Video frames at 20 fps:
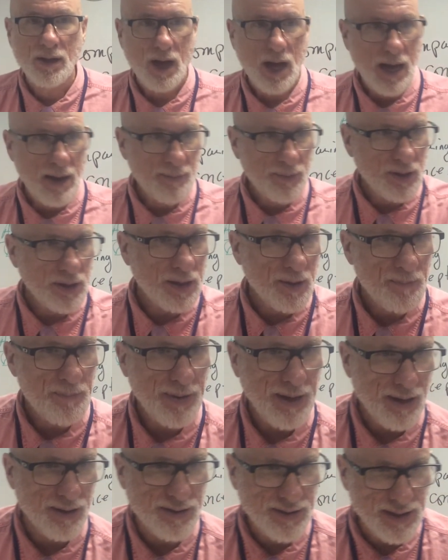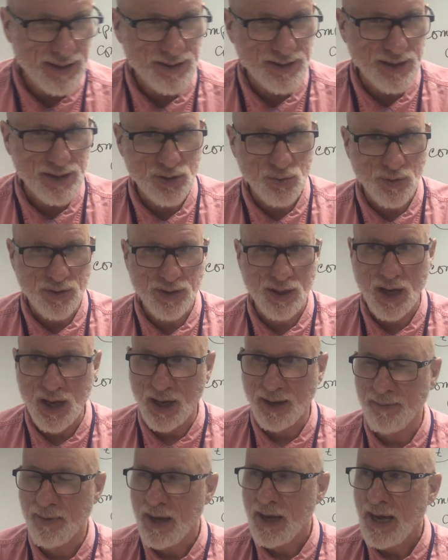I'm going to compare distance with
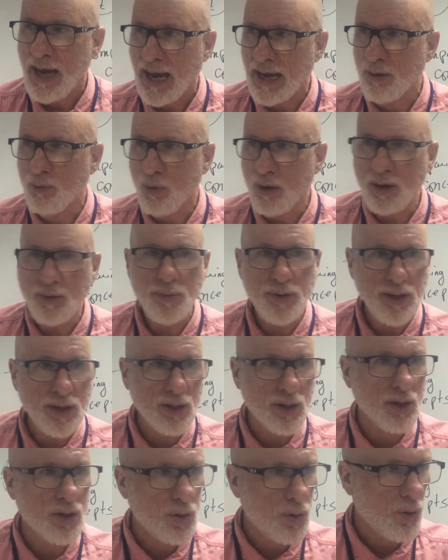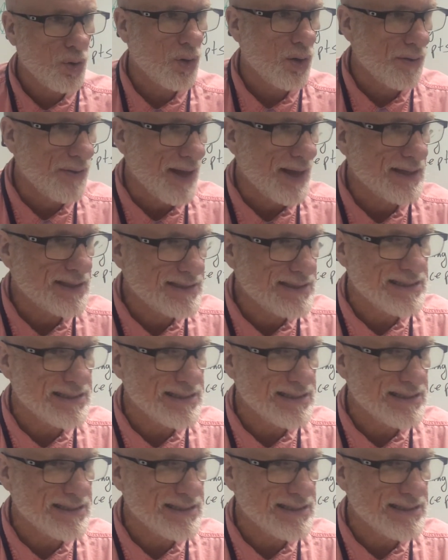time. And what are we going to call that?